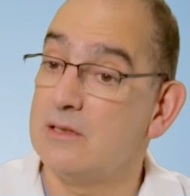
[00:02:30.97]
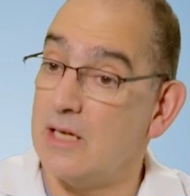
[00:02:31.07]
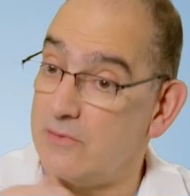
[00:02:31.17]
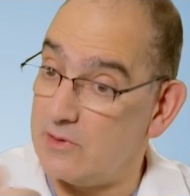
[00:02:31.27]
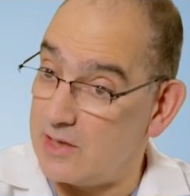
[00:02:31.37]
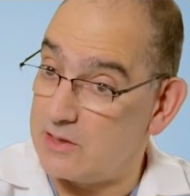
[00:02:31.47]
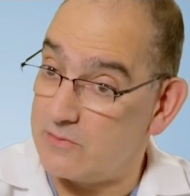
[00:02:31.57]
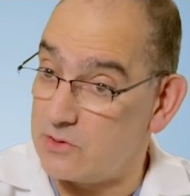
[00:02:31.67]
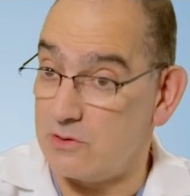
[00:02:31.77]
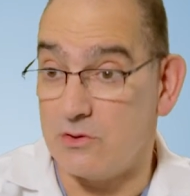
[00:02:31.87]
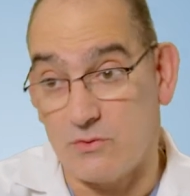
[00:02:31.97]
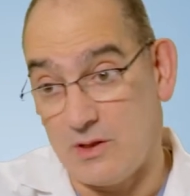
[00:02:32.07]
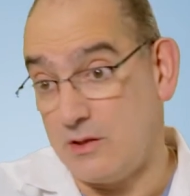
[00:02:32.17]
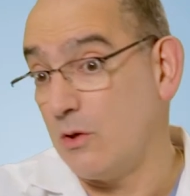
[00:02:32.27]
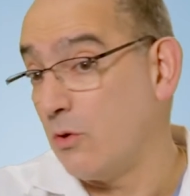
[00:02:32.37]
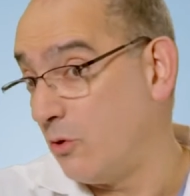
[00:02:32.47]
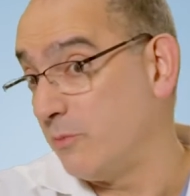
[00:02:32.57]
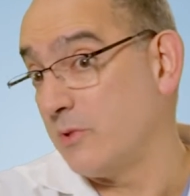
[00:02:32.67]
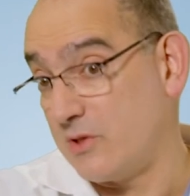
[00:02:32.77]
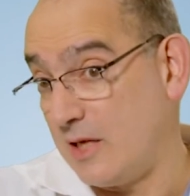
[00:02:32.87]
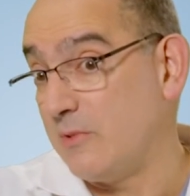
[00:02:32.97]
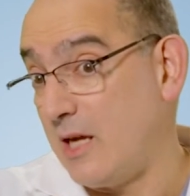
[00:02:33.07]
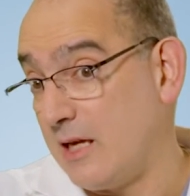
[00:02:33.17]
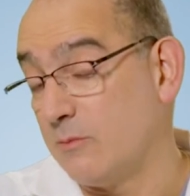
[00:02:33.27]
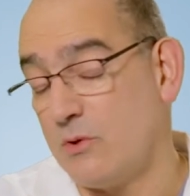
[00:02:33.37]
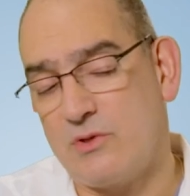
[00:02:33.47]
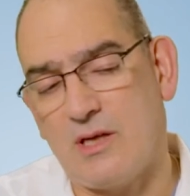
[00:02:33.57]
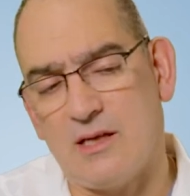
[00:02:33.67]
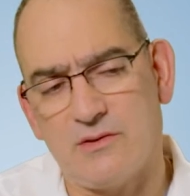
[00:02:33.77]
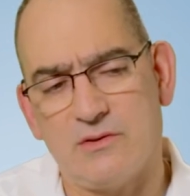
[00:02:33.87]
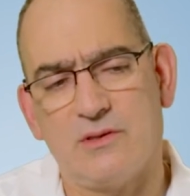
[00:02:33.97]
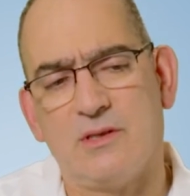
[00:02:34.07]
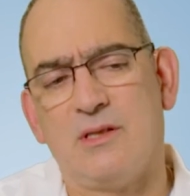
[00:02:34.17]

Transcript: to have elective surgery and go home the same day in most cases.